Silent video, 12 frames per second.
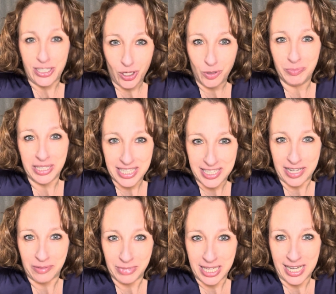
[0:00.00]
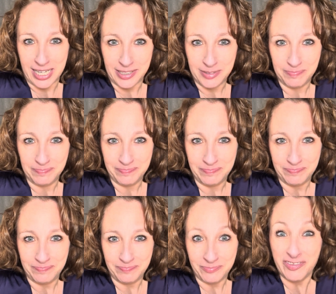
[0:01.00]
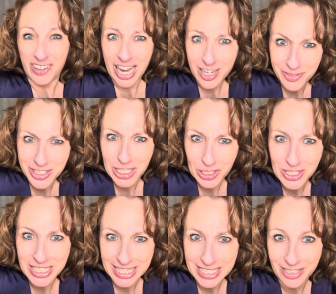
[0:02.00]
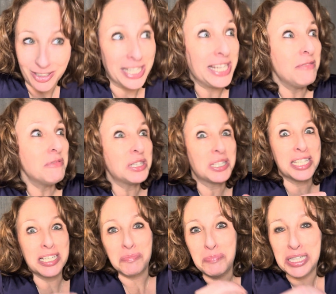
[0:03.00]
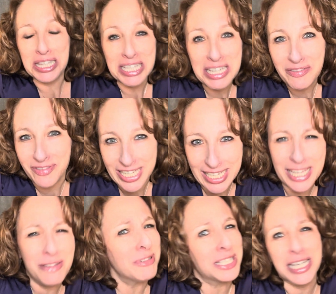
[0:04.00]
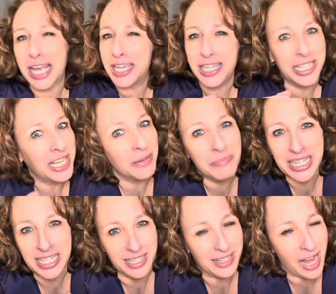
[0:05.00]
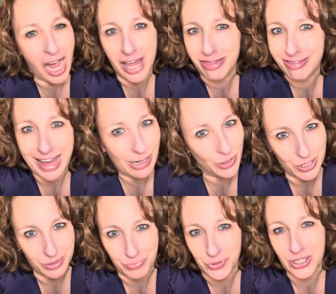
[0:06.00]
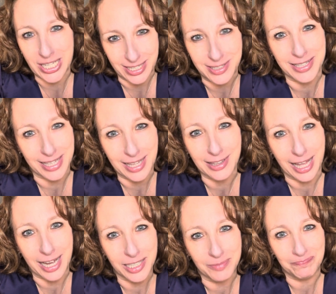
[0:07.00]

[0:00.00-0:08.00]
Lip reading: told me the same lie. 5 years later, he was still believing he had committed 1,000% to that lie.